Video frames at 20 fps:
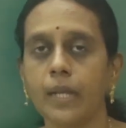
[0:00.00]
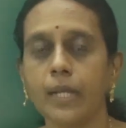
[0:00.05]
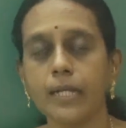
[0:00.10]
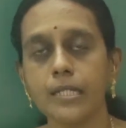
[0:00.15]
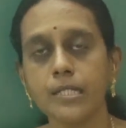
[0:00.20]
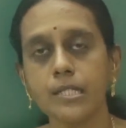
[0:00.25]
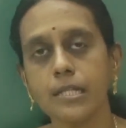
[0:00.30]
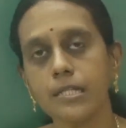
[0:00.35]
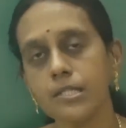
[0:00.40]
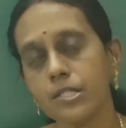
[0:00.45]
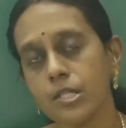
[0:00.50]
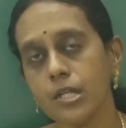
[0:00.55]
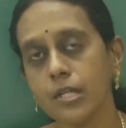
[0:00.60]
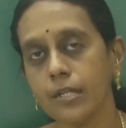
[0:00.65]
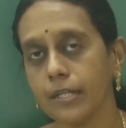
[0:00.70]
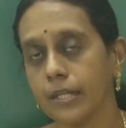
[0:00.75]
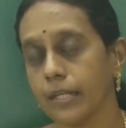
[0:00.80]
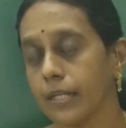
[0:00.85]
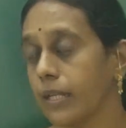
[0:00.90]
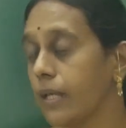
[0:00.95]
Understand
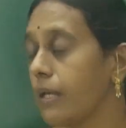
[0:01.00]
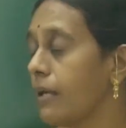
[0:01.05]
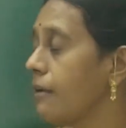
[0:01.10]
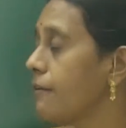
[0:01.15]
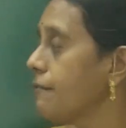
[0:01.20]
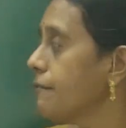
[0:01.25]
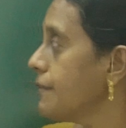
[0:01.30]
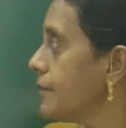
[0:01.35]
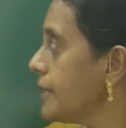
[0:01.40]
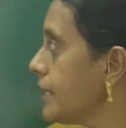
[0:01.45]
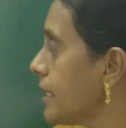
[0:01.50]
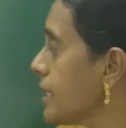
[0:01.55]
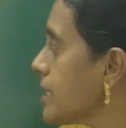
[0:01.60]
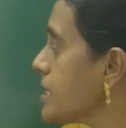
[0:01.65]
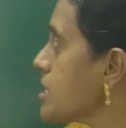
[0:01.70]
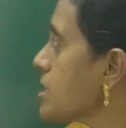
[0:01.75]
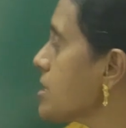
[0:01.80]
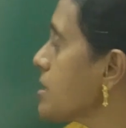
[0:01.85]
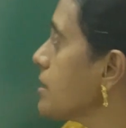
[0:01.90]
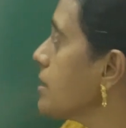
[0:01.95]
children?
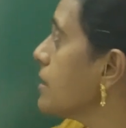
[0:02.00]
First